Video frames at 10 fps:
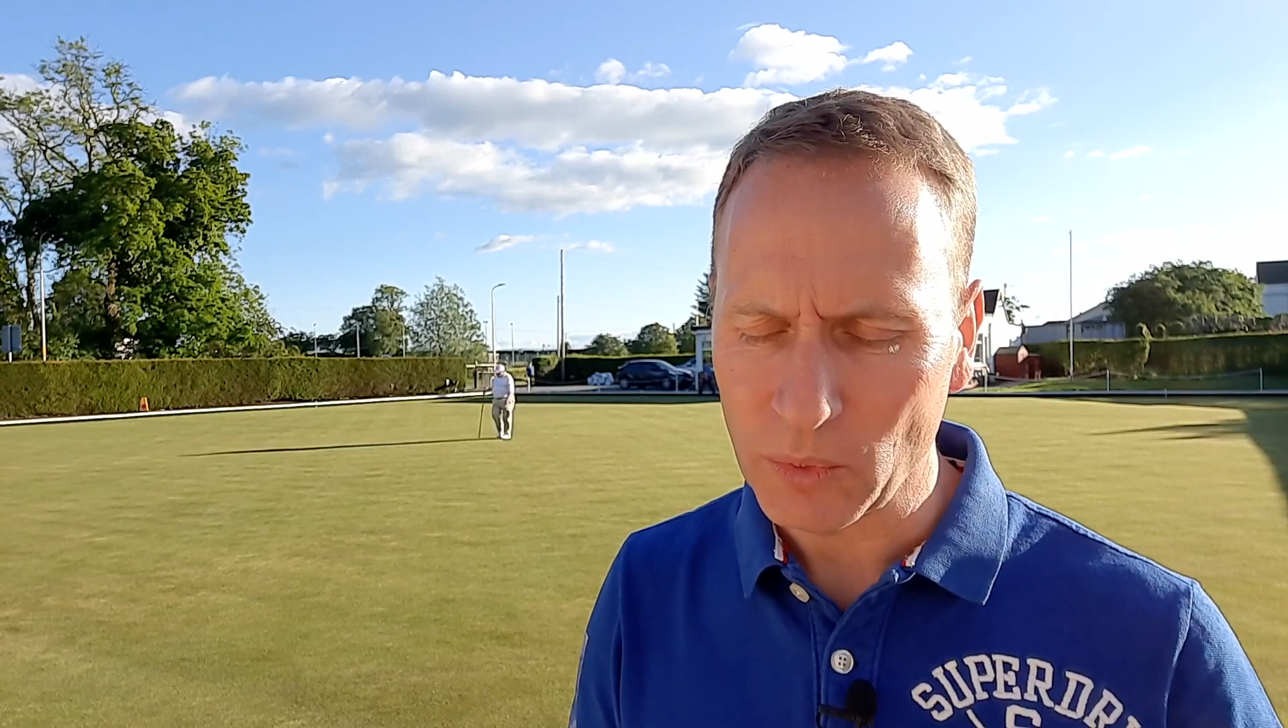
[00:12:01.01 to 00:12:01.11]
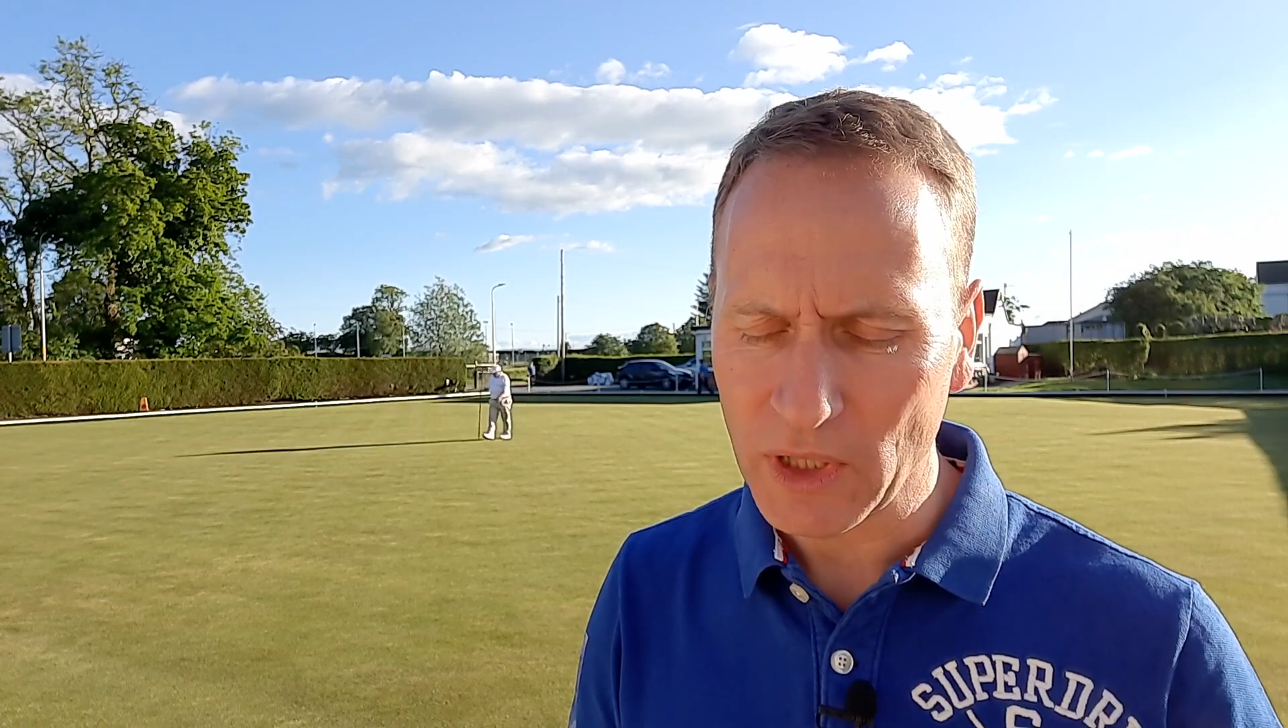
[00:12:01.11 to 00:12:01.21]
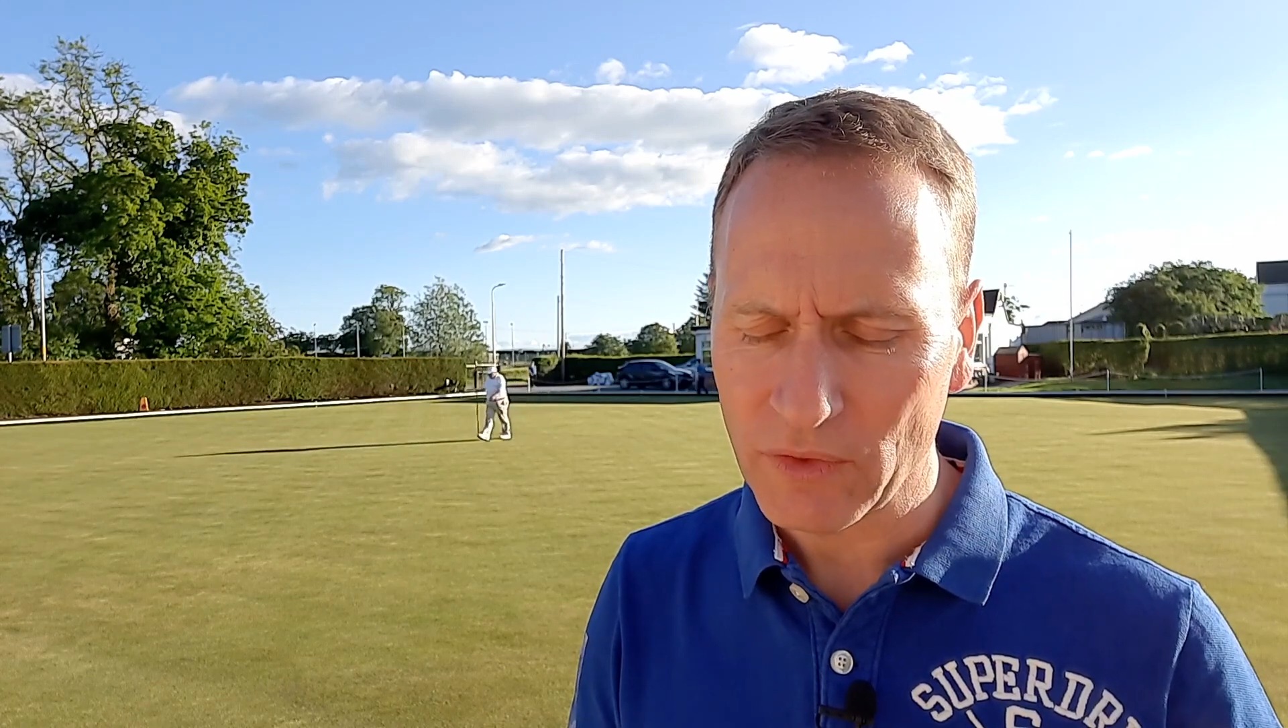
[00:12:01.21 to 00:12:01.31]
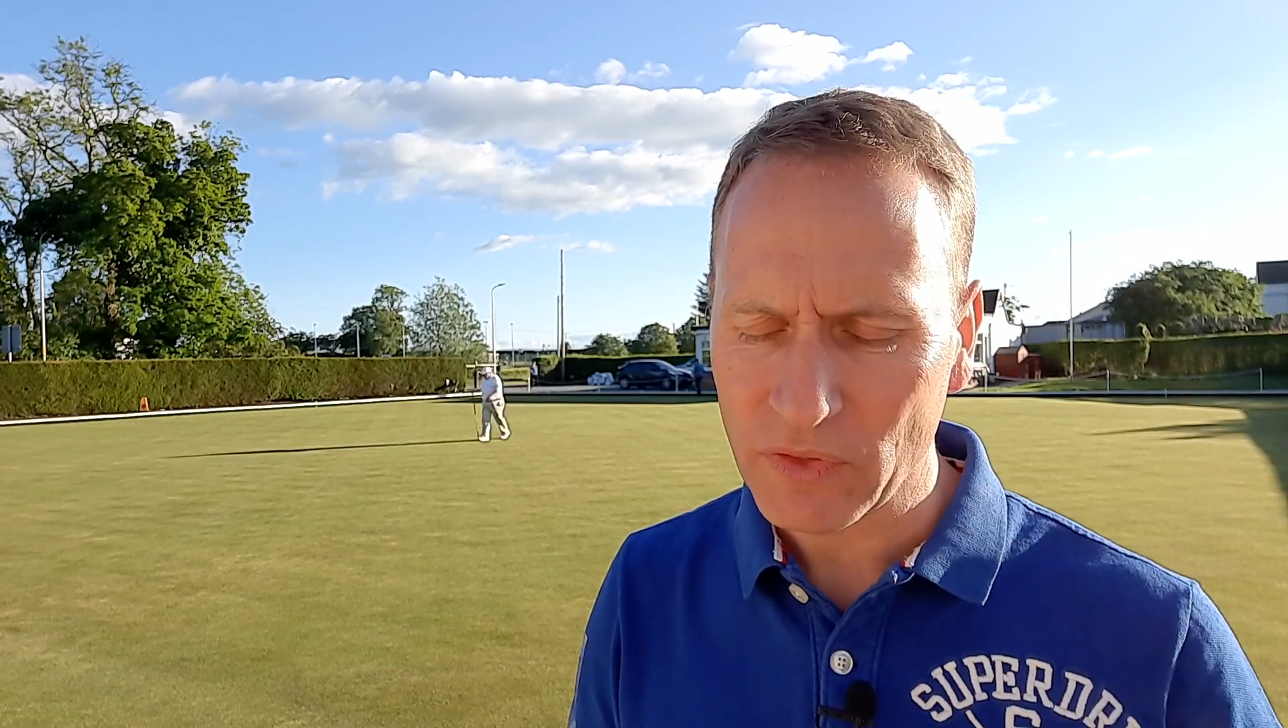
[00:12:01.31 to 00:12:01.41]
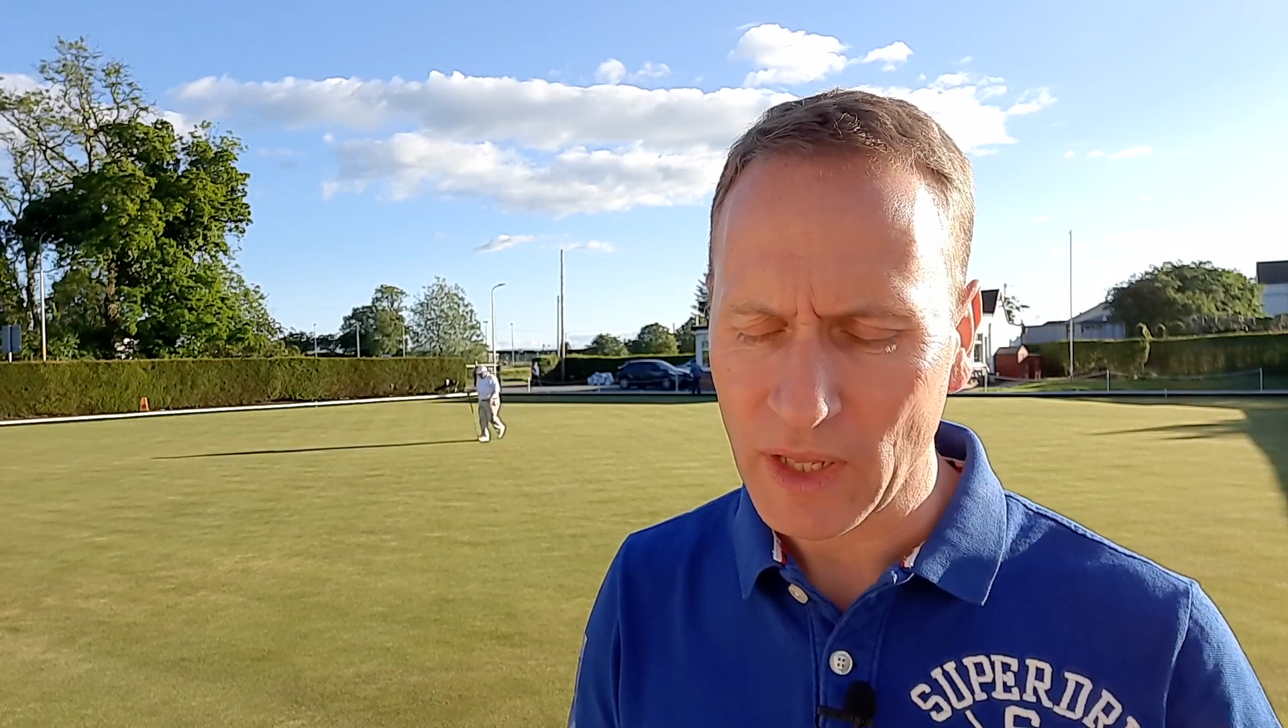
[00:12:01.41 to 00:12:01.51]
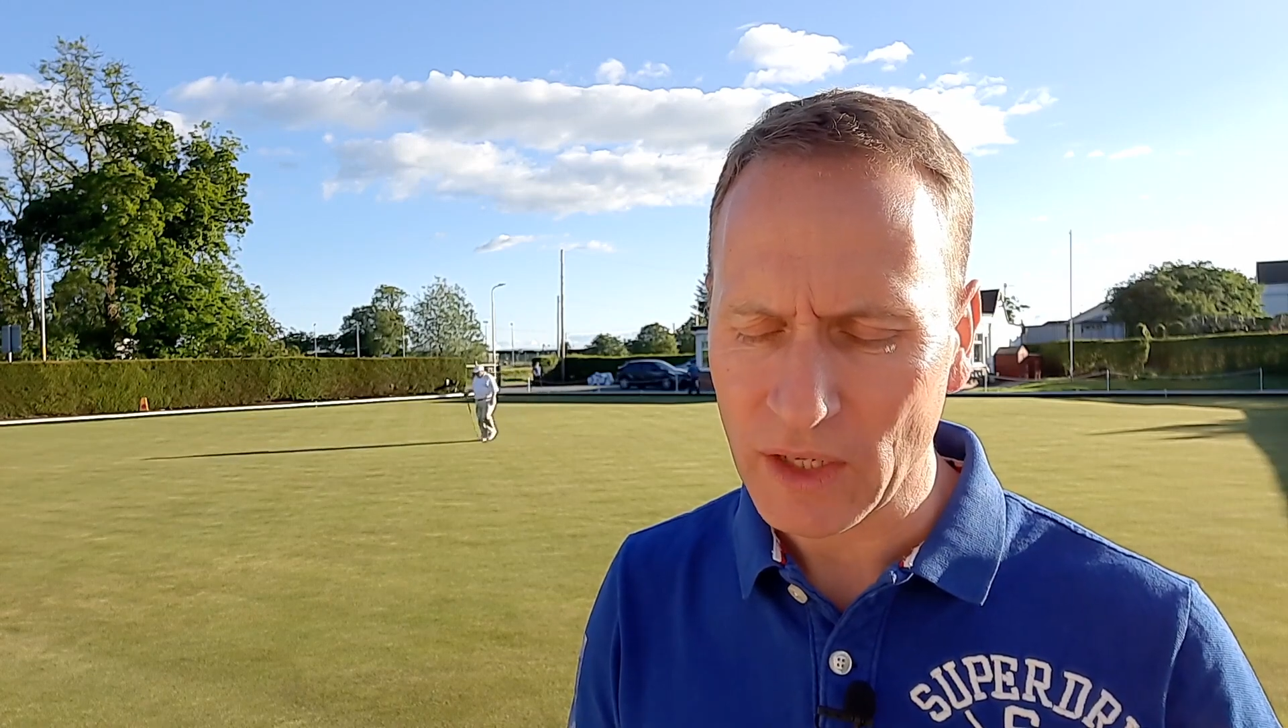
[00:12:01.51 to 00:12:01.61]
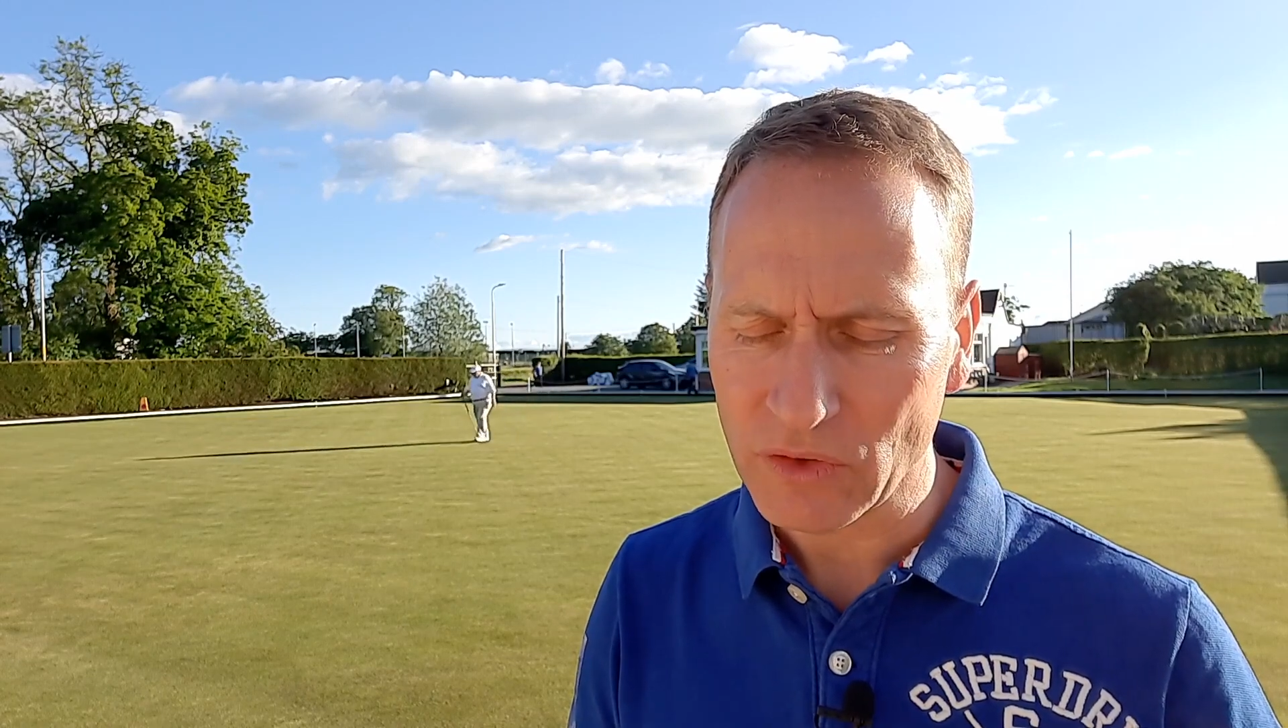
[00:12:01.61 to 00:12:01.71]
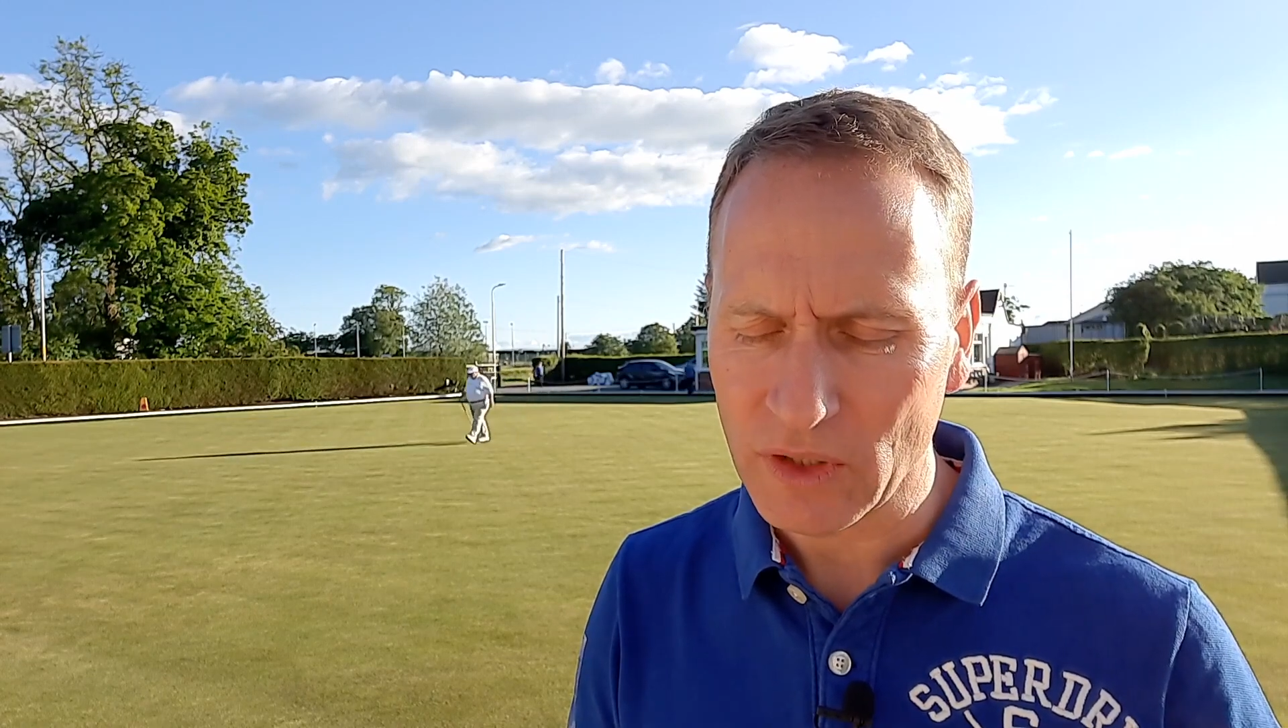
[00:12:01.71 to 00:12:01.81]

We give thanks